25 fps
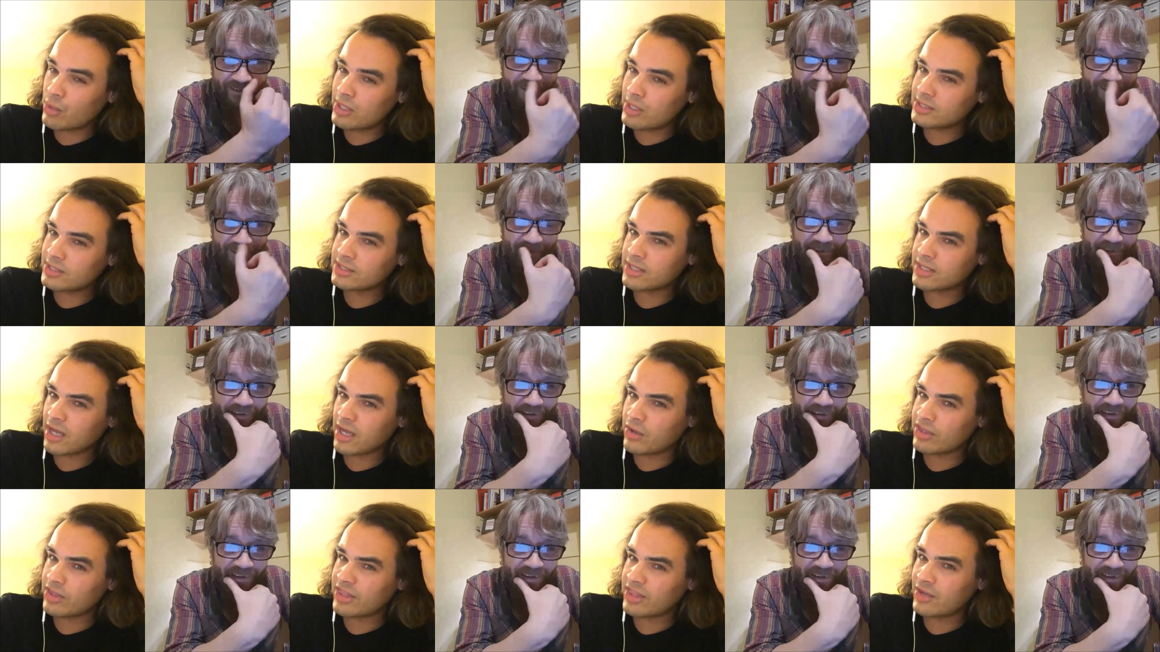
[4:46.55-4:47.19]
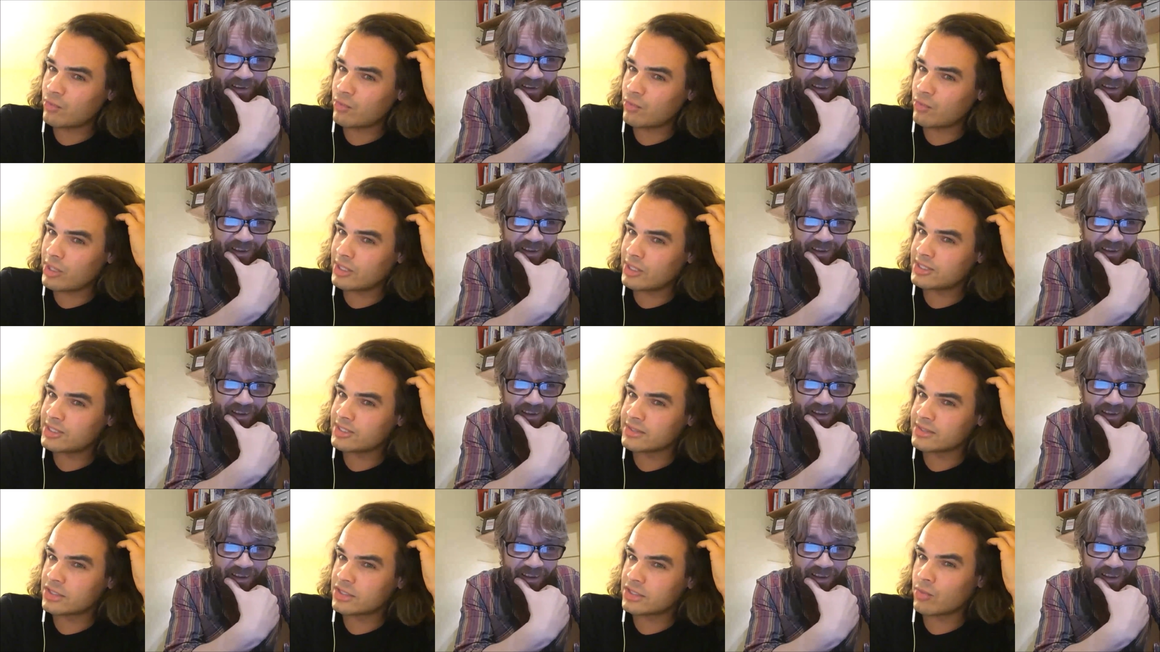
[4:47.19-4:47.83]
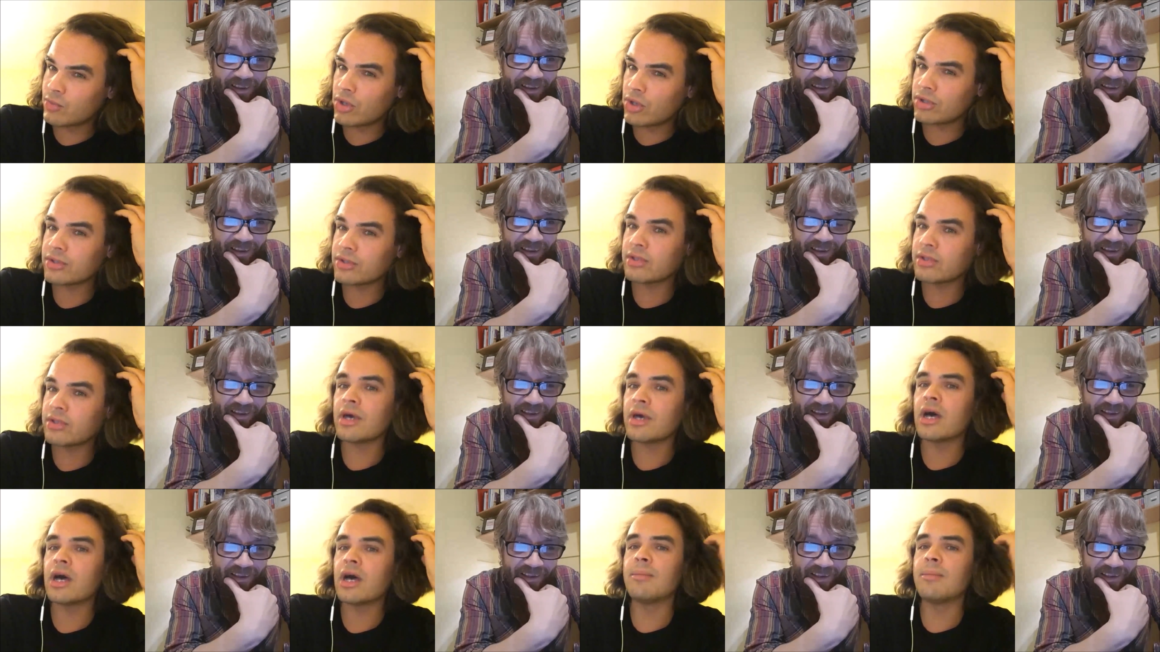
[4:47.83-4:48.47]
Speaker 1: and Wilson. I think Wilson's the
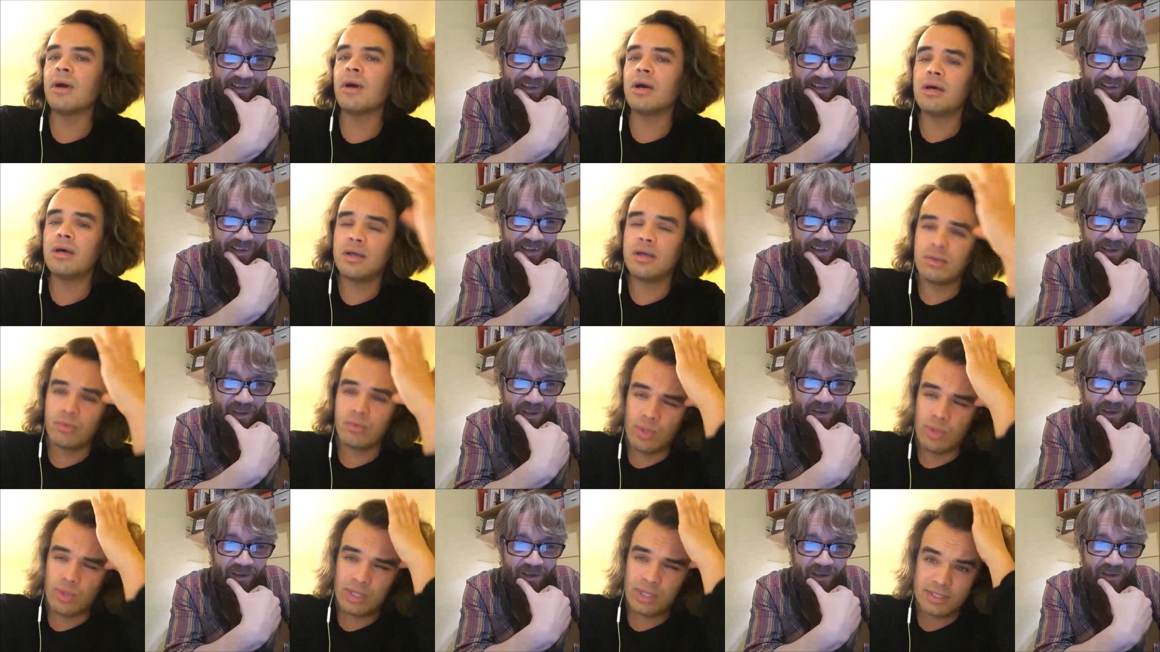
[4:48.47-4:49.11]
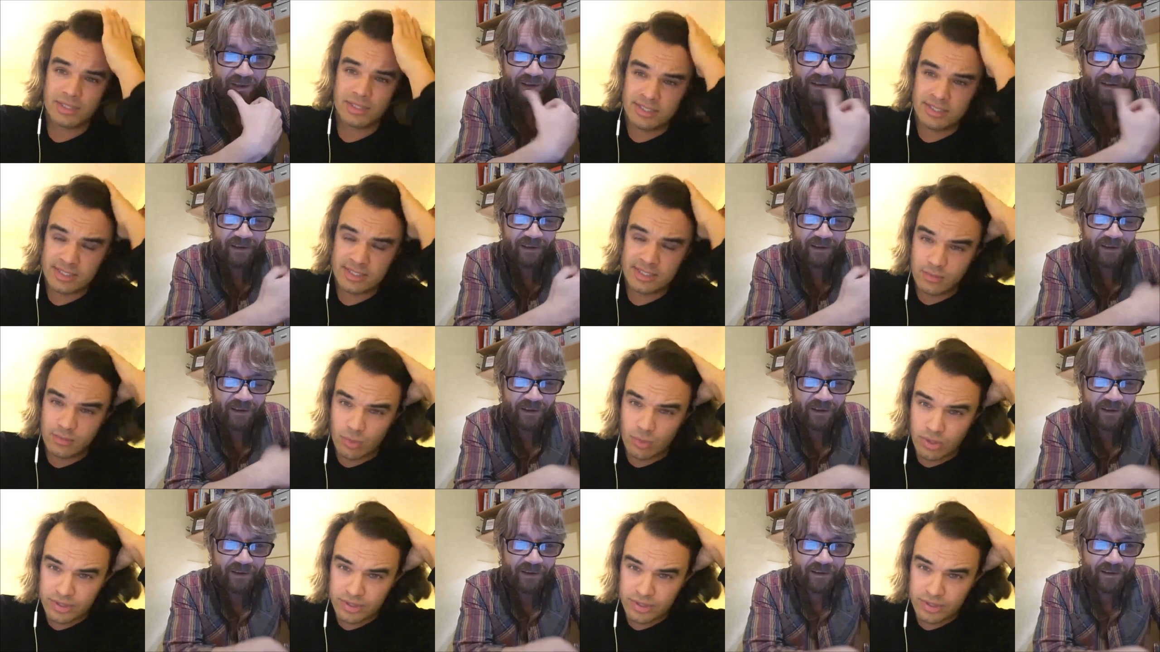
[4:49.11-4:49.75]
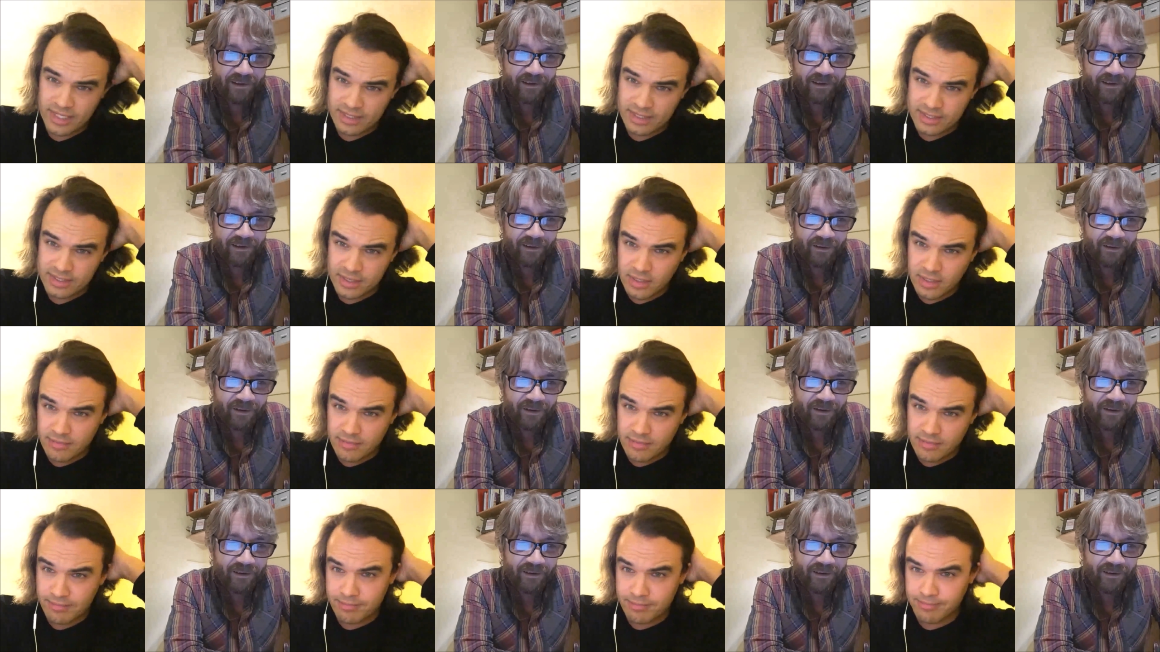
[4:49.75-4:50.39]
one. Wilson is the one that's
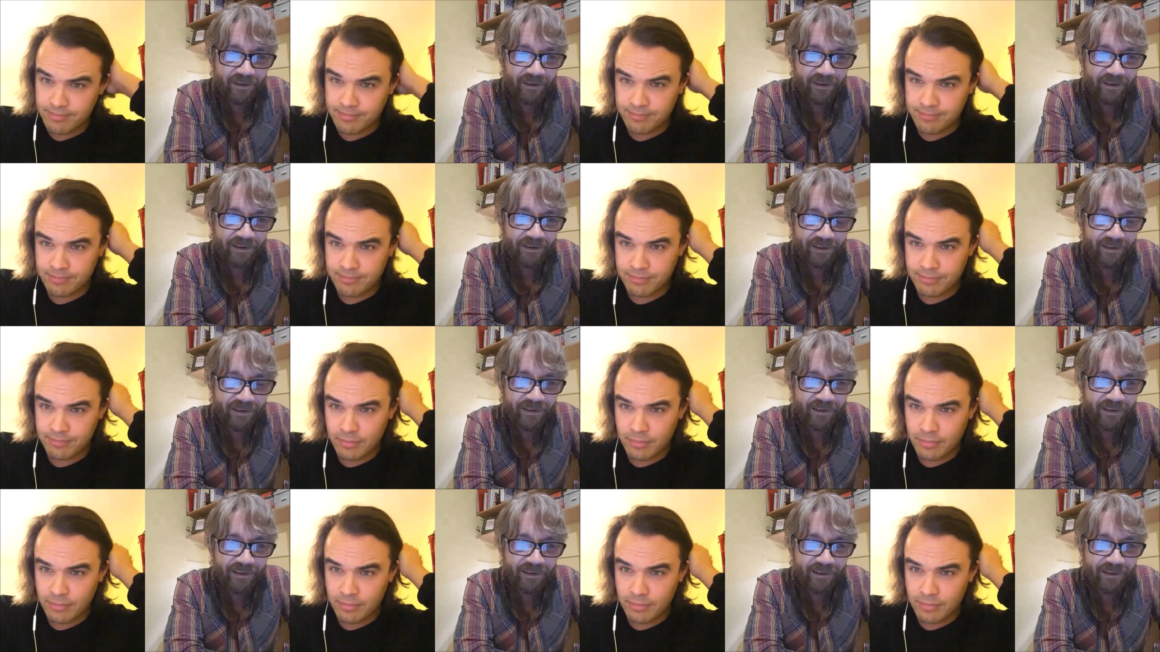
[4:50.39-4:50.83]
on